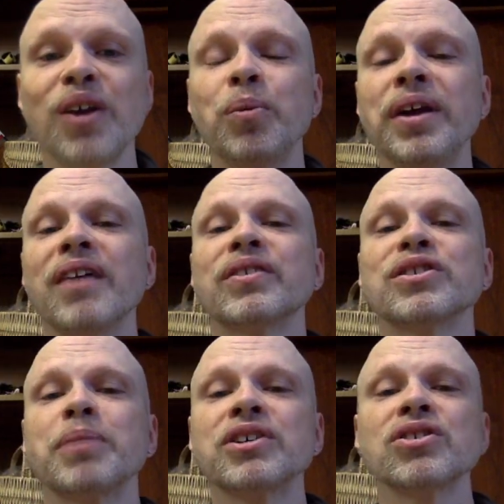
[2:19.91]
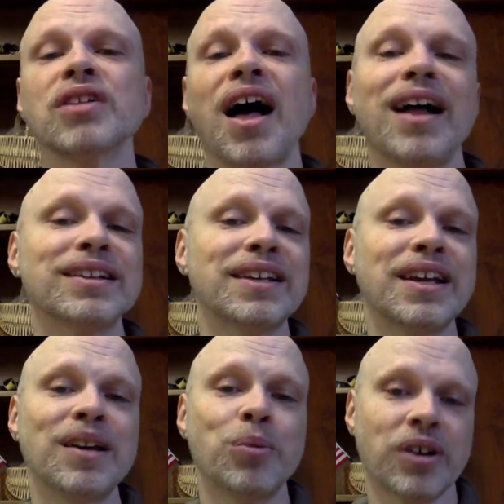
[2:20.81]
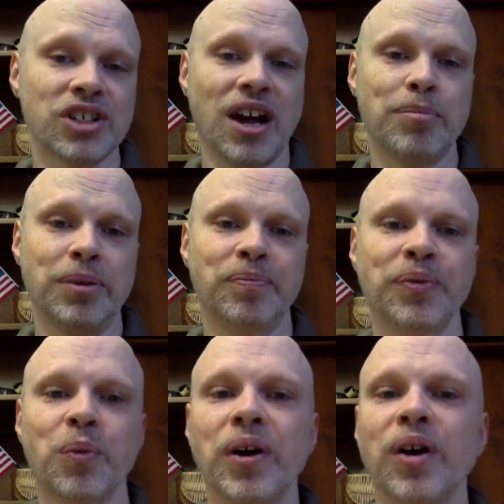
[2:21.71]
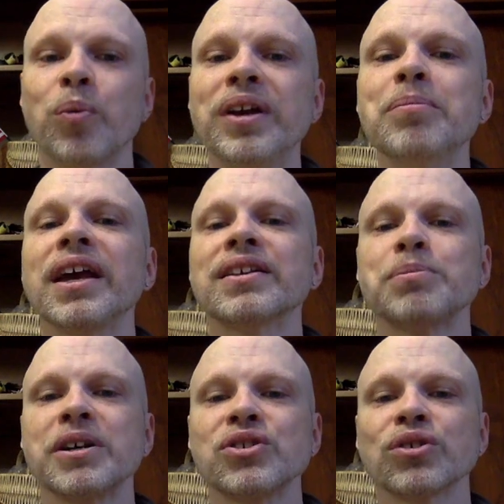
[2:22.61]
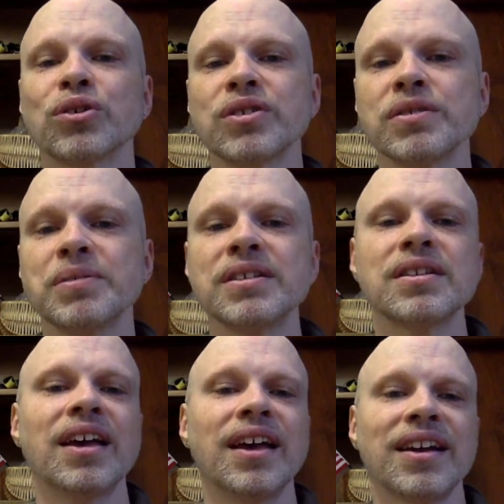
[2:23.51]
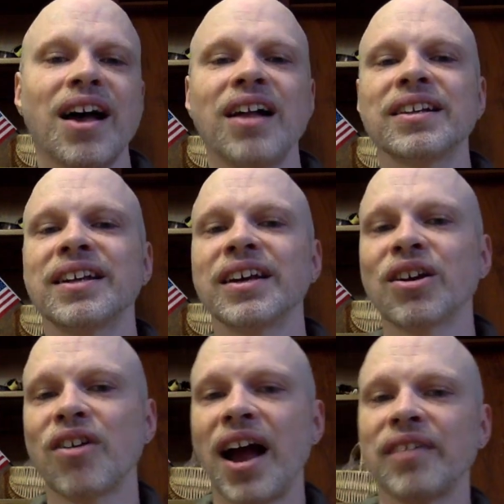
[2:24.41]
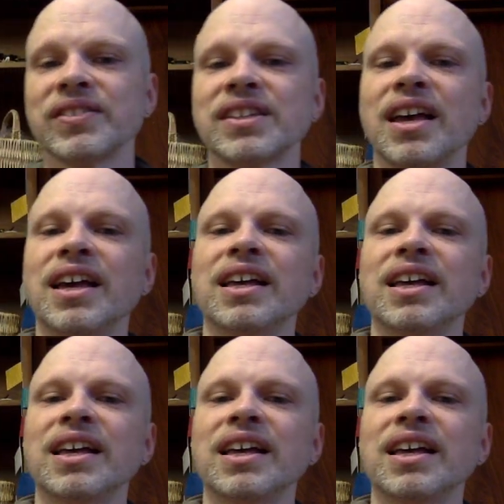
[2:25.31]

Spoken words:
We have a special holiday workshop where we make special Christmas and holiday crafts,